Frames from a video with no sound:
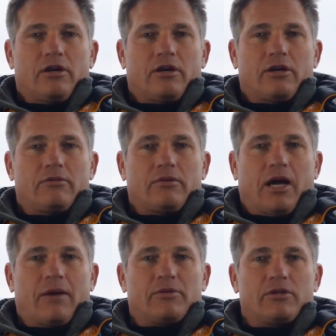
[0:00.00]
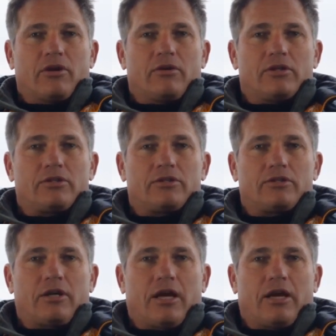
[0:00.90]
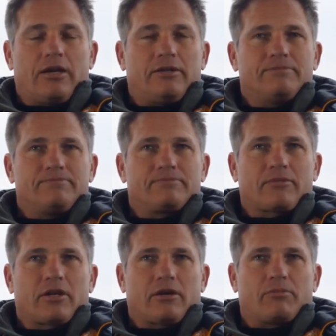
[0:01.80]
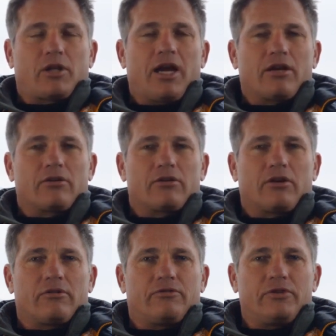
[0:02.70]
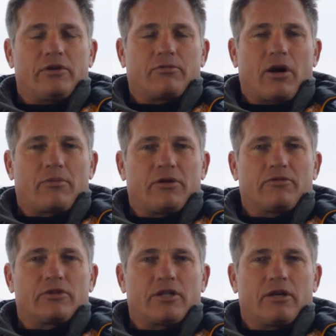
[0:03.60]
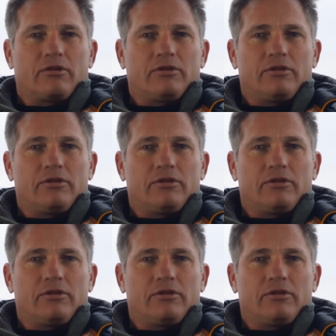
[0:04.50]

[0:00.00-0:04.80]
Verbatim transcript: uh, I happened to notice a, a placard of, you know, property for sale.